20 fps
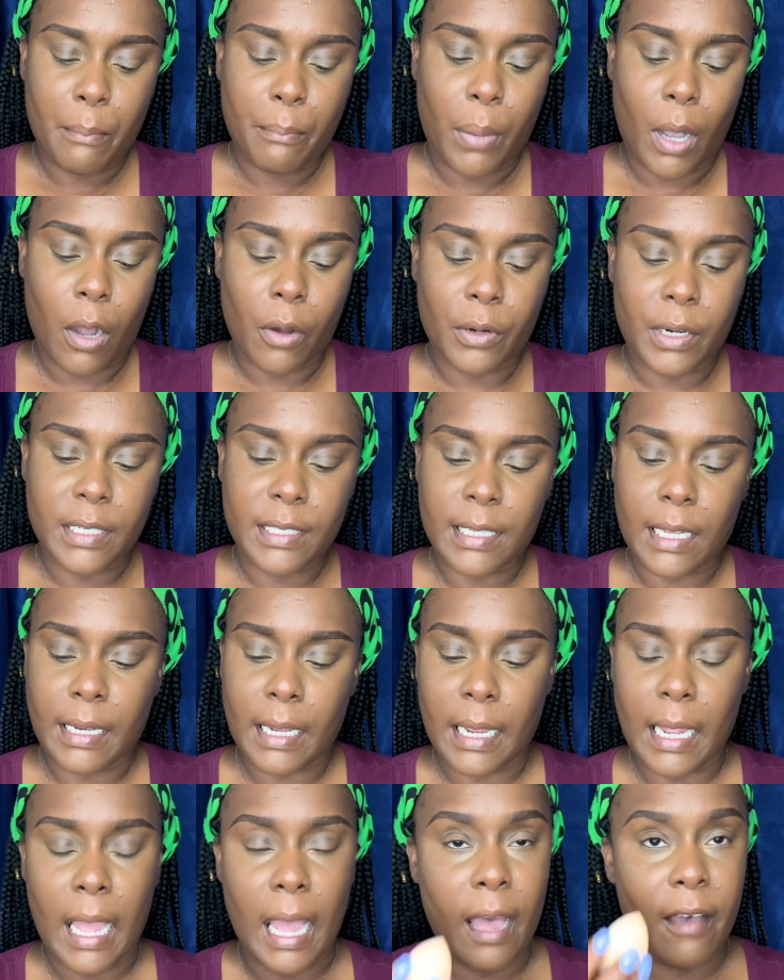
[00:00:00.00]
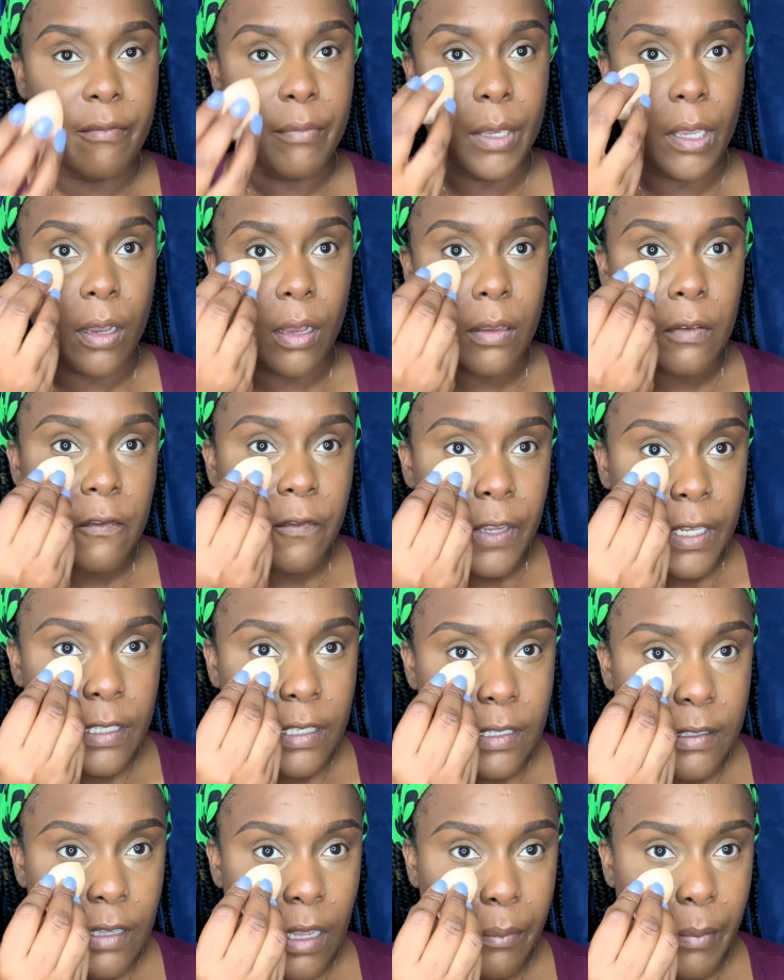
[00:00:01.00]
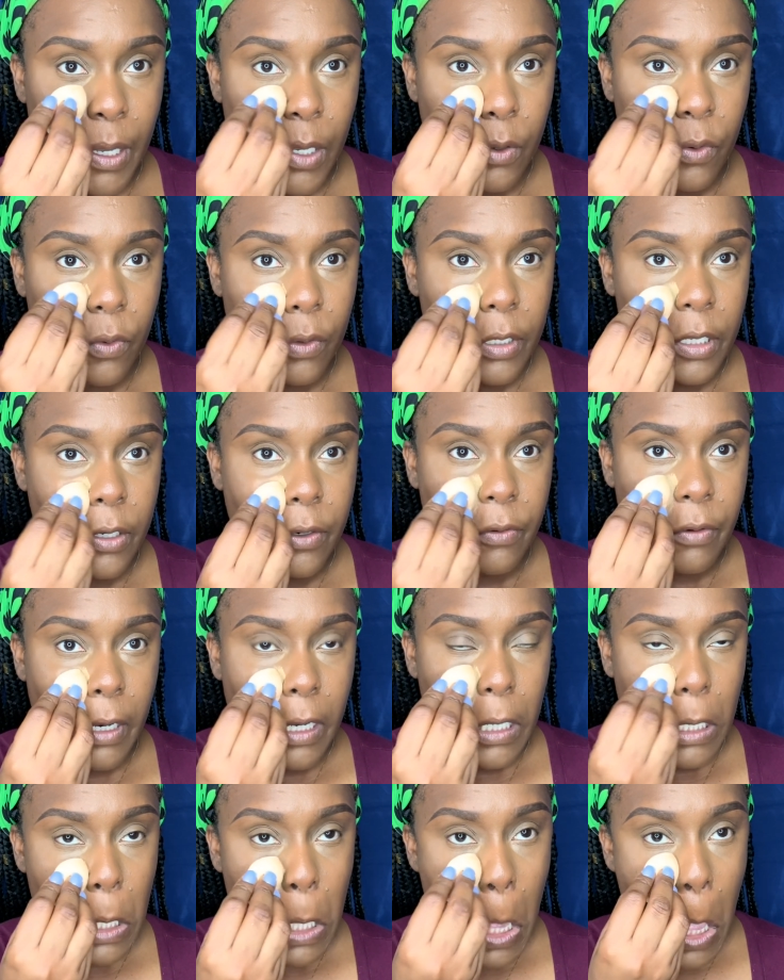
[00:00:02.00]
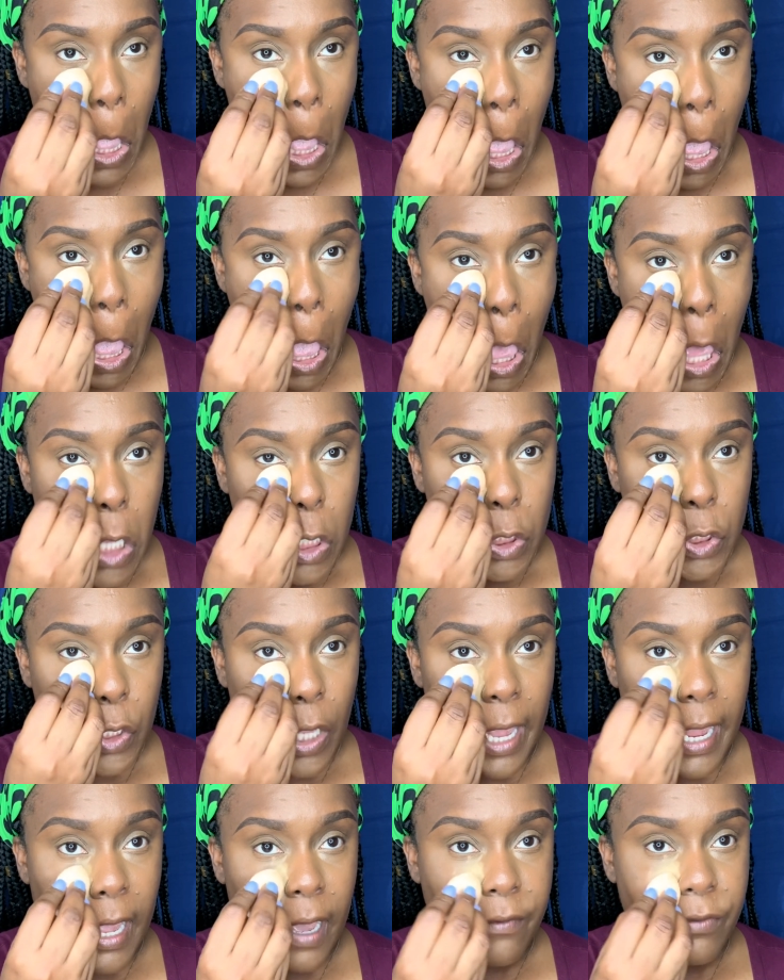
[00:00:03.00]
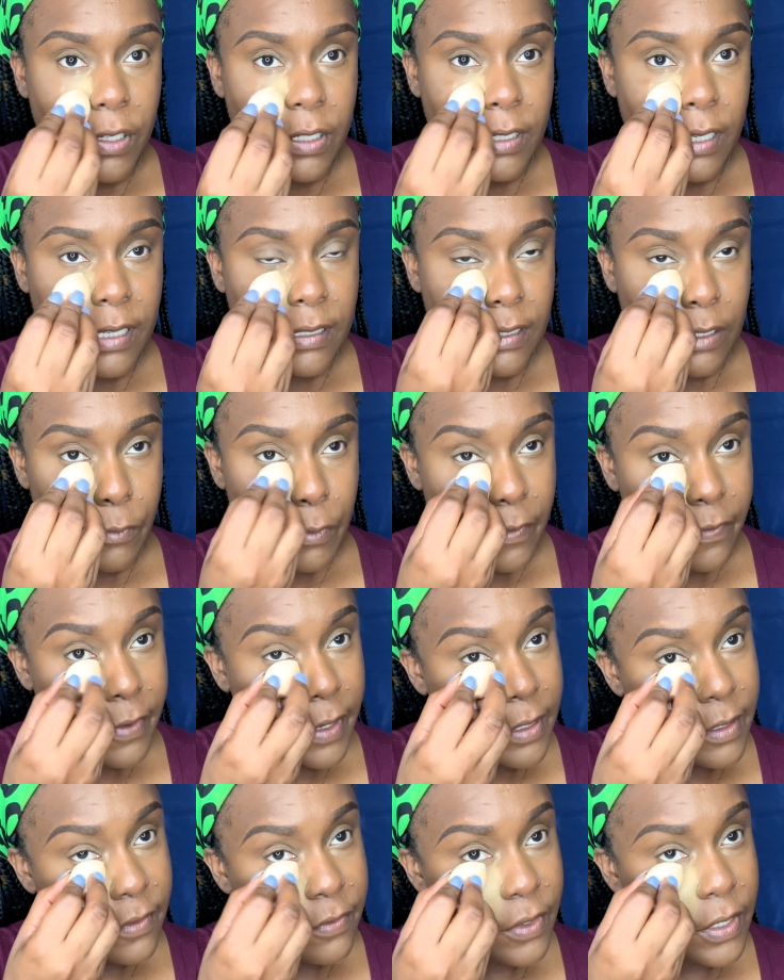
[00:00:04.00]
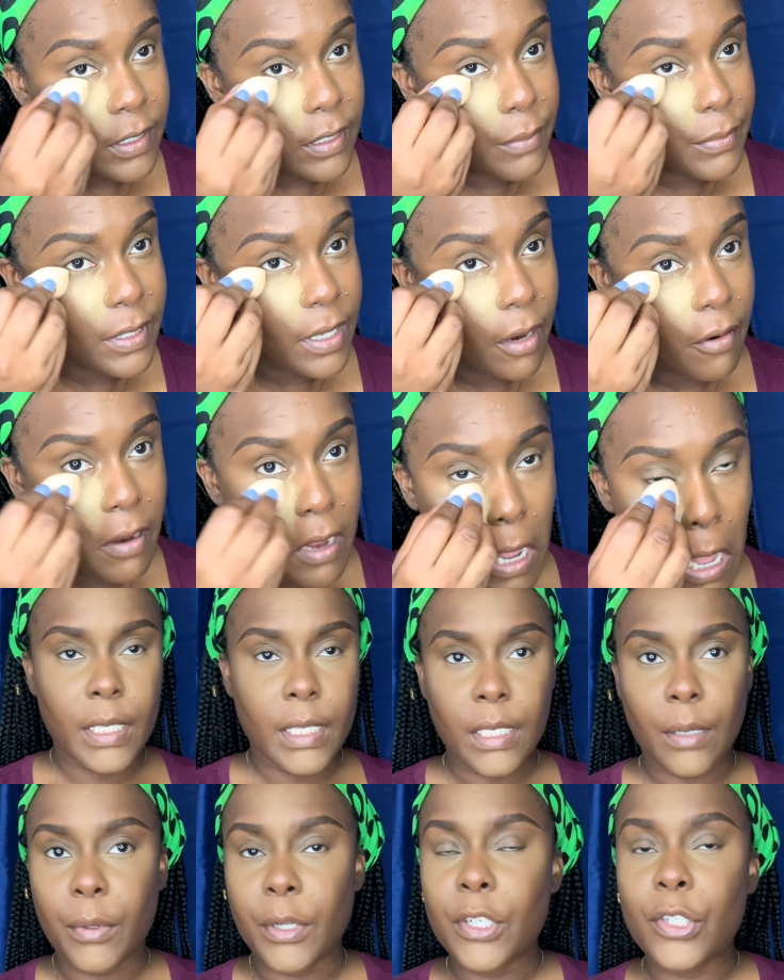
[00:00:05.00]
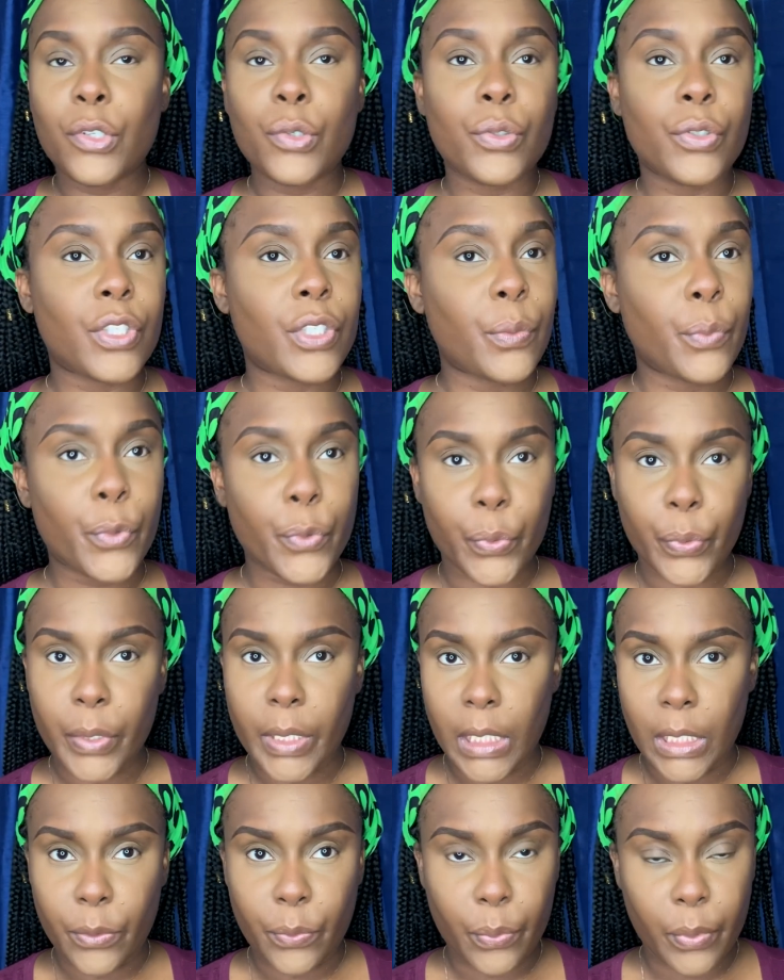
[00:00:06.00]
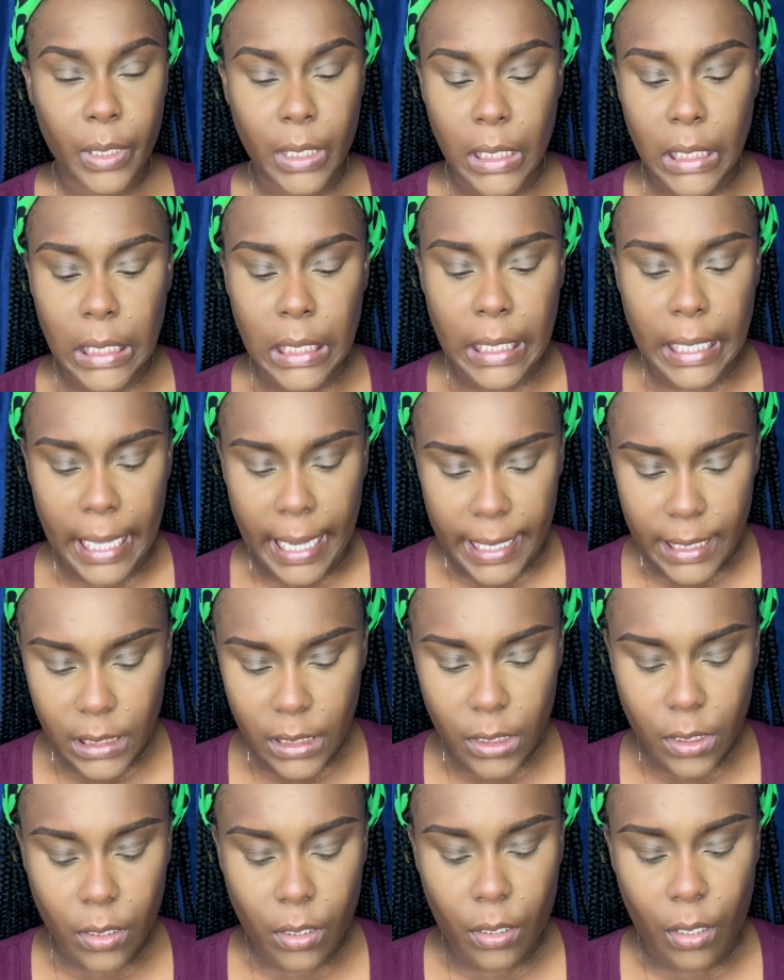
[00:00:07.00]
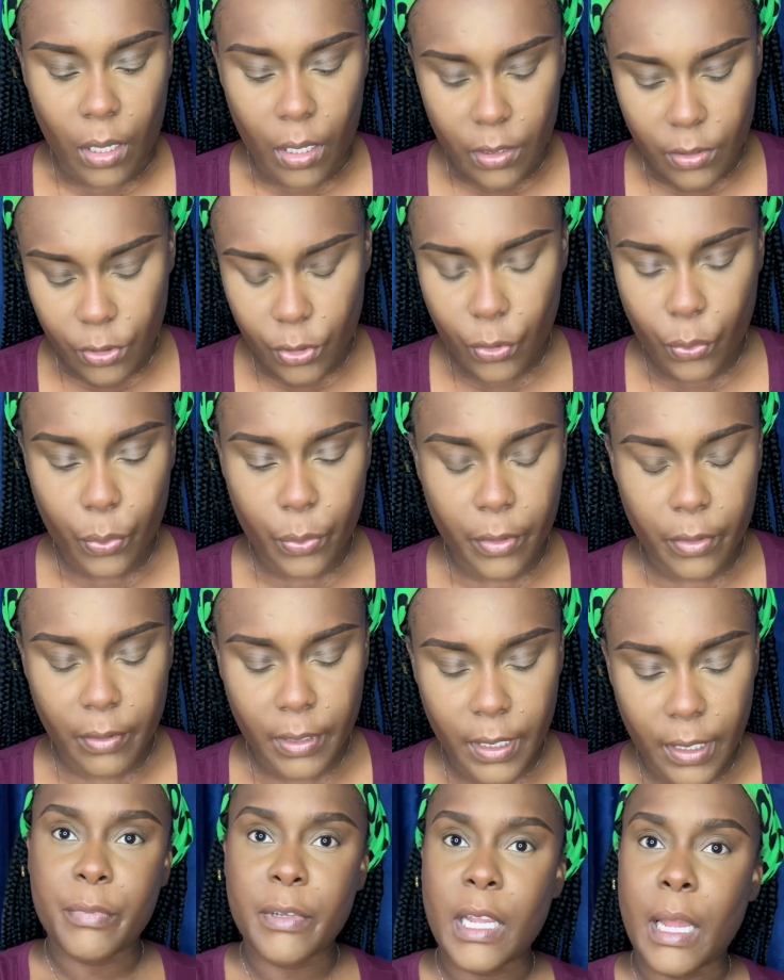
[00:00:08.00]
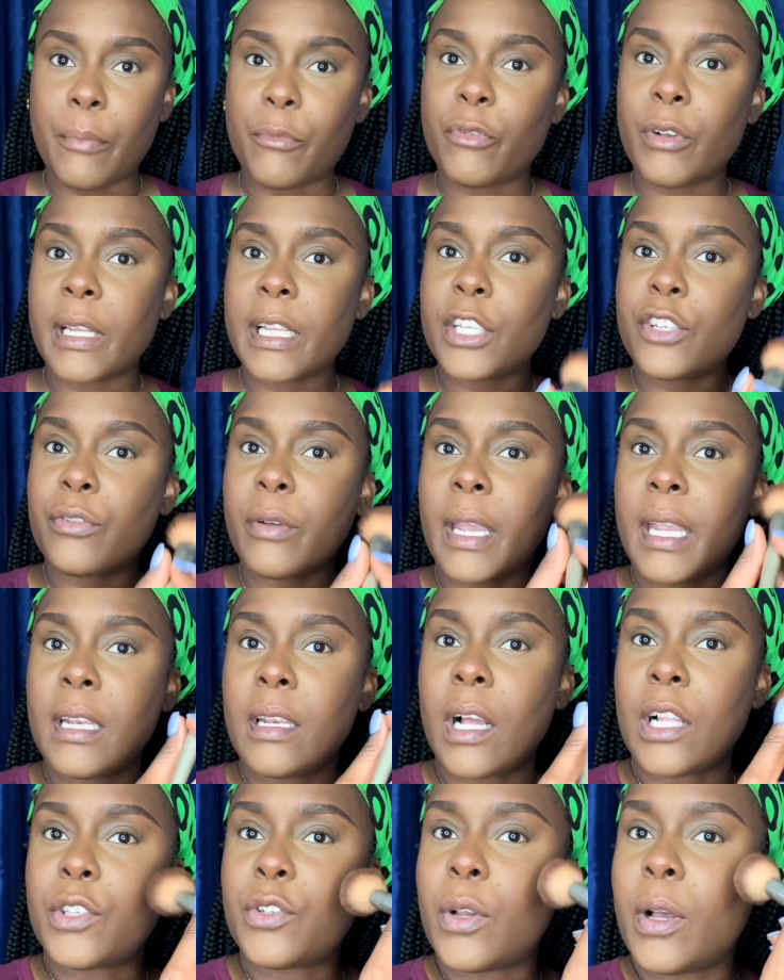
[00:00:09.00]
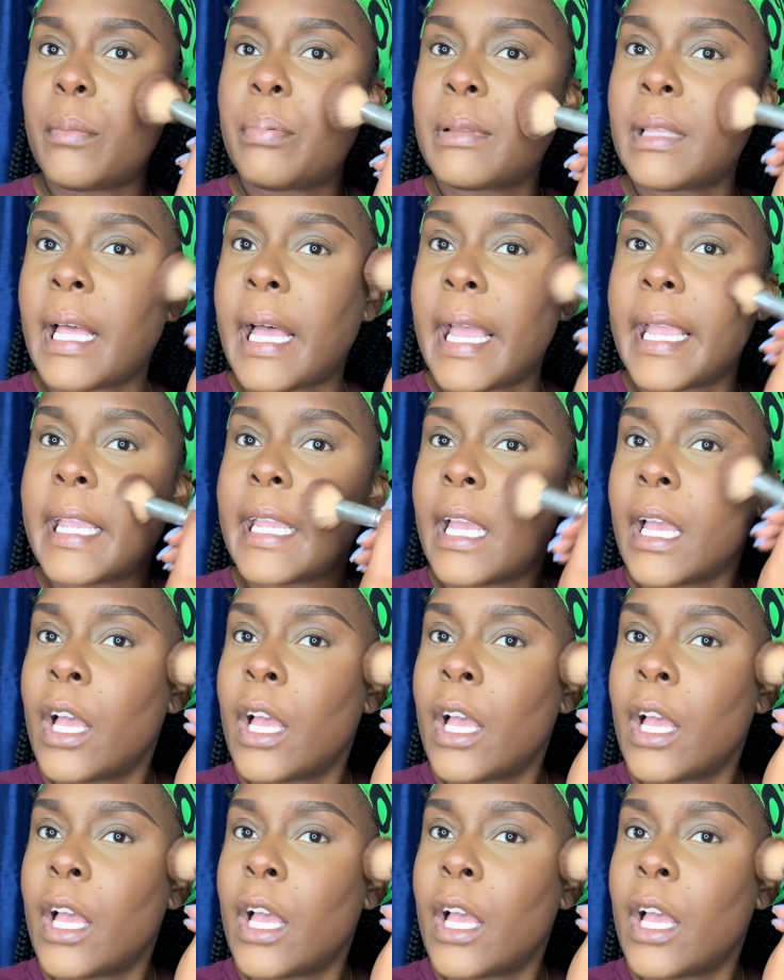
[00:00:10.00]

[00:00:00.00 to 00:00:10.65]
powders that I have because Fenty is like my holy grail so I have to test it with Fenty first, I'm sorry. Because I'm going to do some really, really light contouring. I'm really trying not to apply